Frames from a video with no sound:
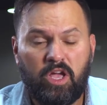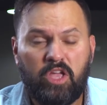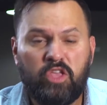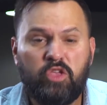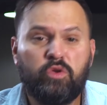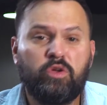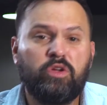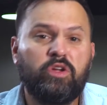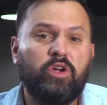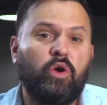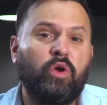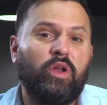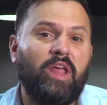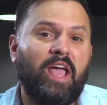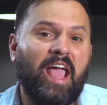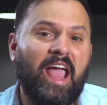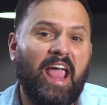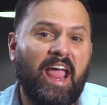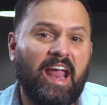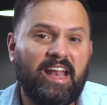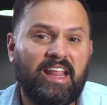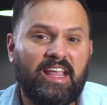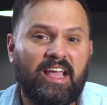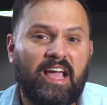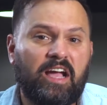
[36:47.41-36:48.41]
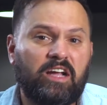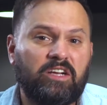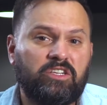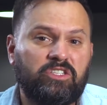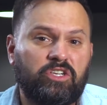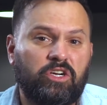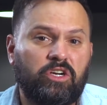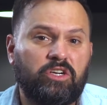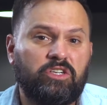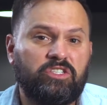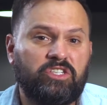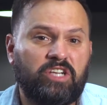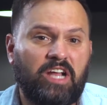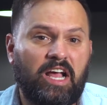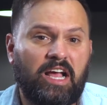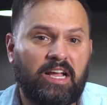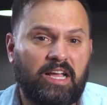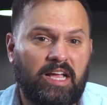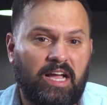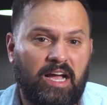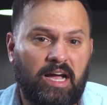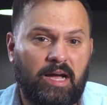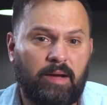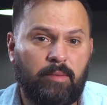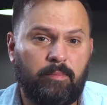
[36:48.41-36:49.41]
you can go to
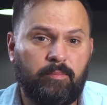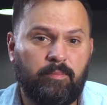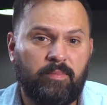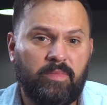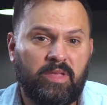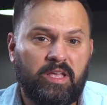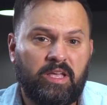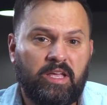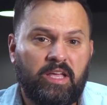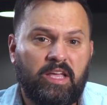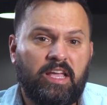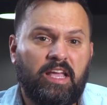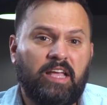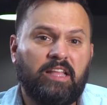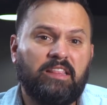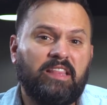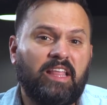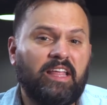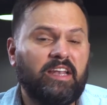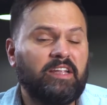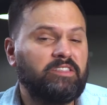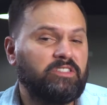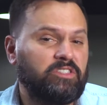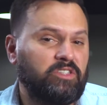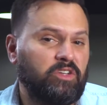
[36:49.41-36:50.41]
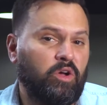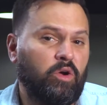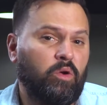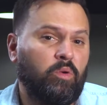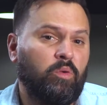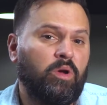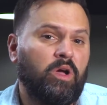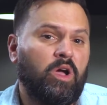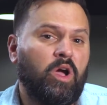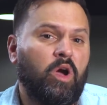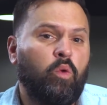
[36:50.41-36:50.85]
ANTIOCHChurch.com and let us know.